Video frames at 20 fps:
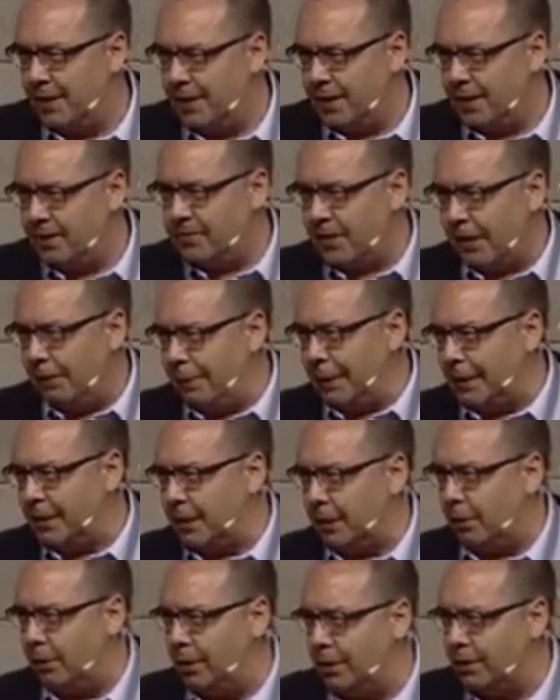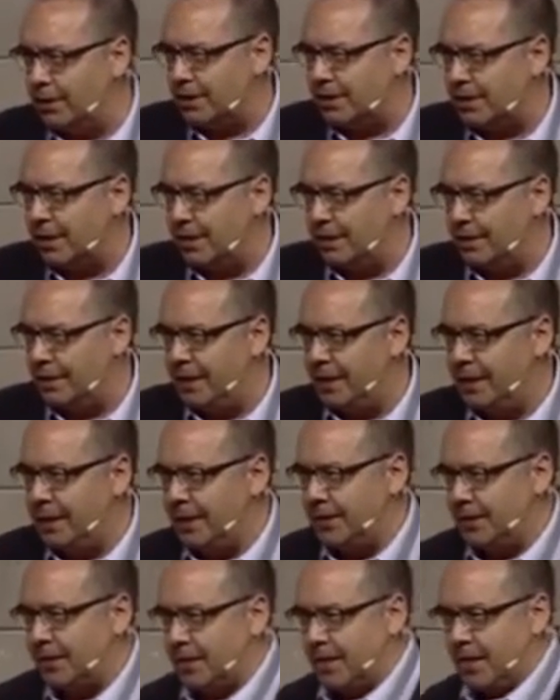as Eric told us, he
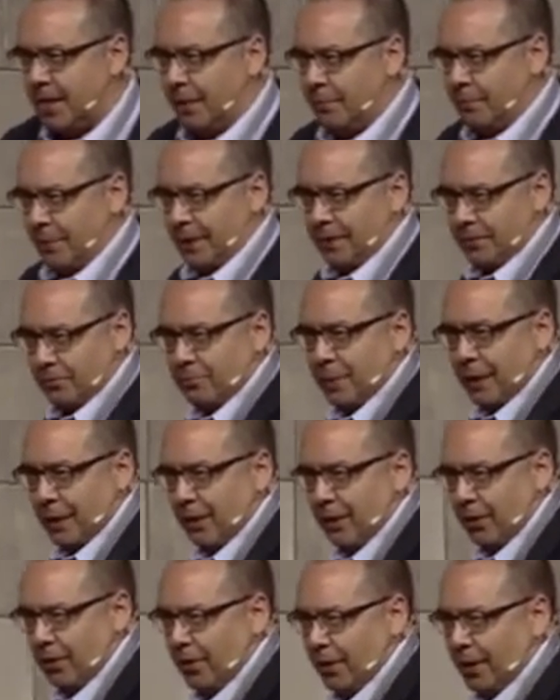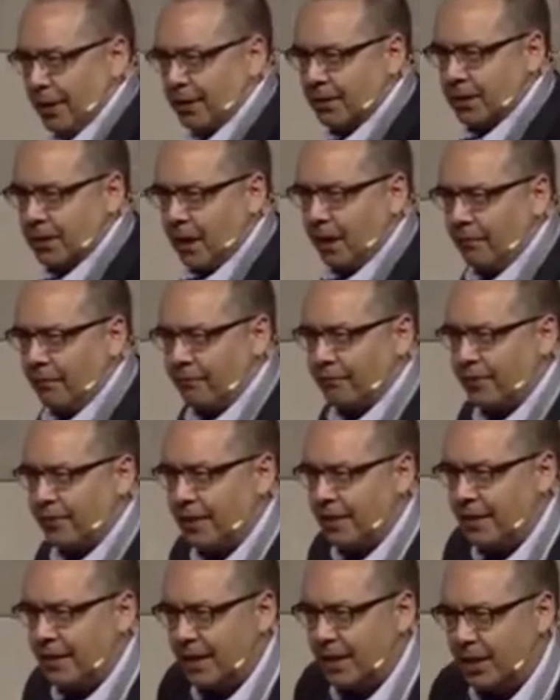needs a team that is really learning tough.
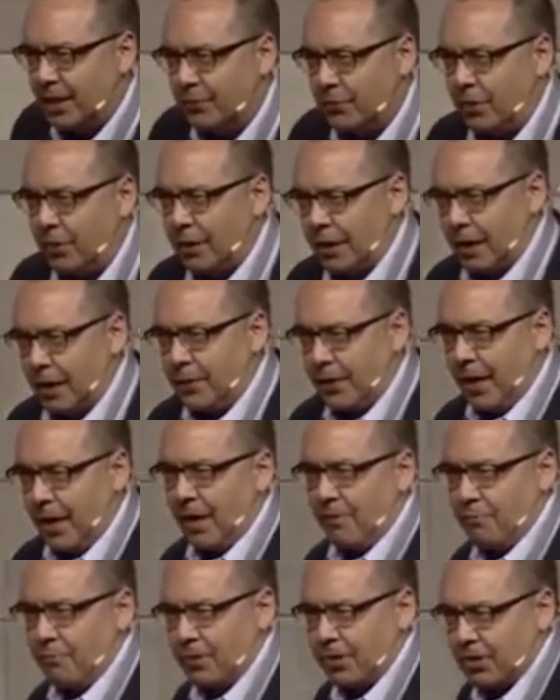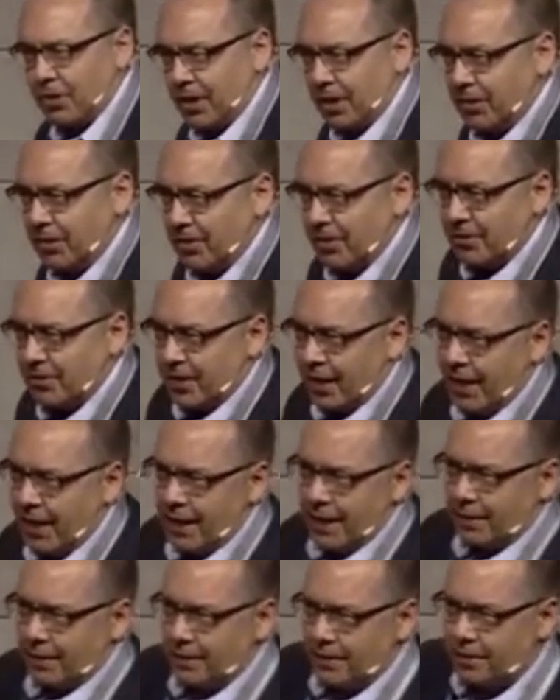And if you look at the average teacher's
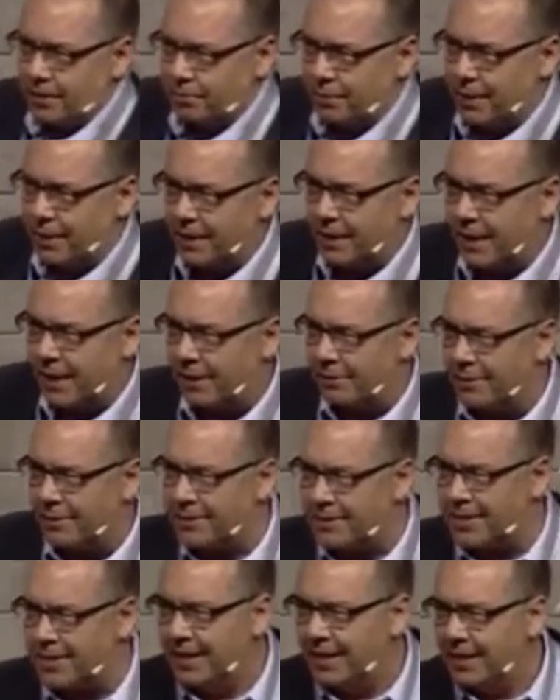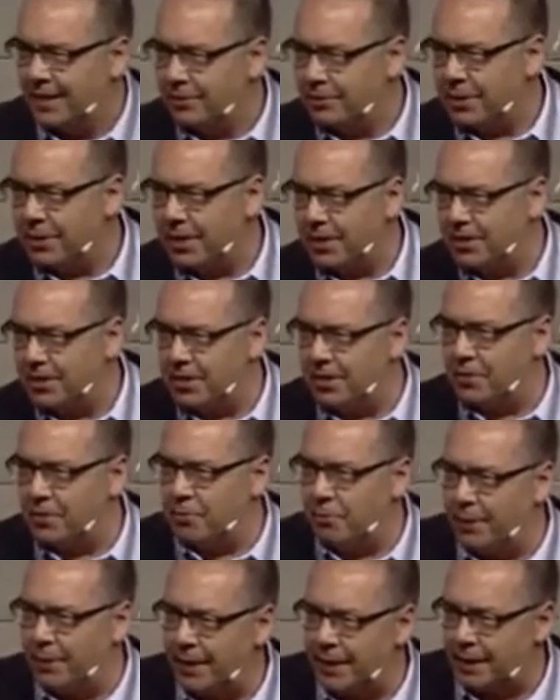day at 20 hours to teach in
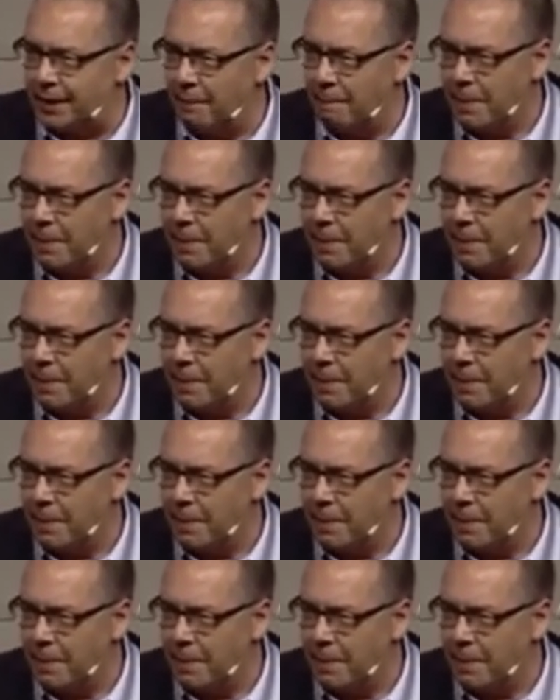the week,